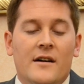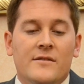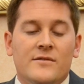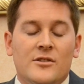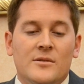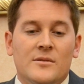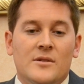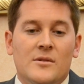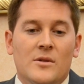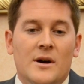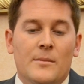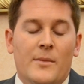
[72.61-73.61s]
for
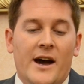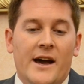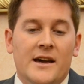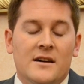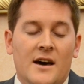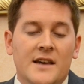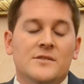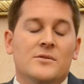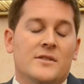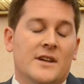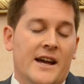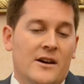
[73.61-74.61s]
my high
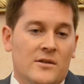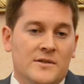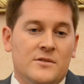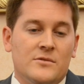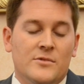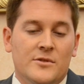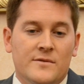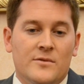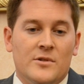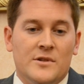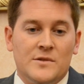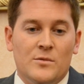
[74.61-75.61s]
school that I also rode
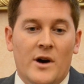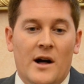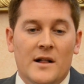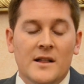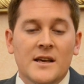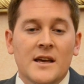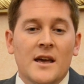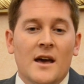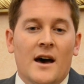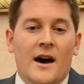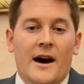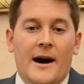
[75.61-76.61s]
for as well.
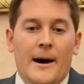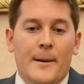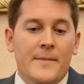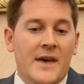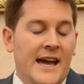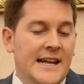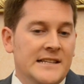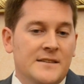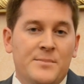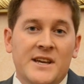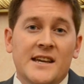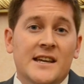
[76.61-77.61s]

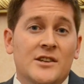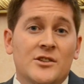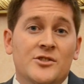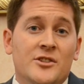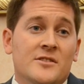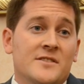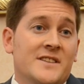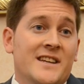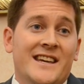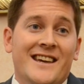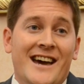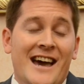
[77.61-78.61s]
And being in New
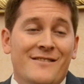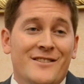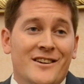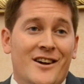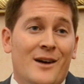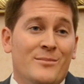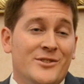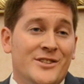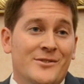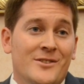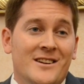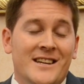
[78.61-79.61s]
Jersey, I had the
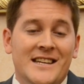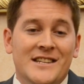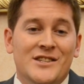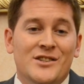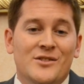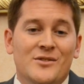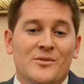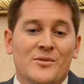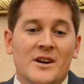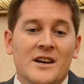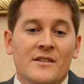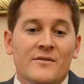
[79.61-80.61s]
opportunity
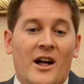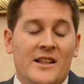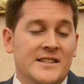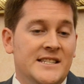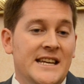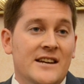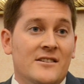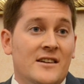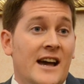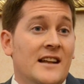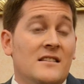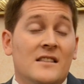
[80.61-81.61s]
to volunteer
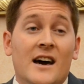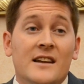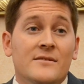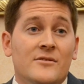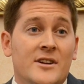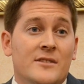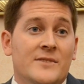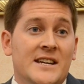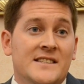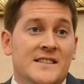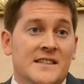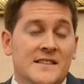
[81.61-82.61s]
at a lot of great
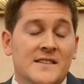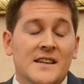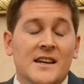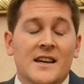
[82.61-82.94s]
races.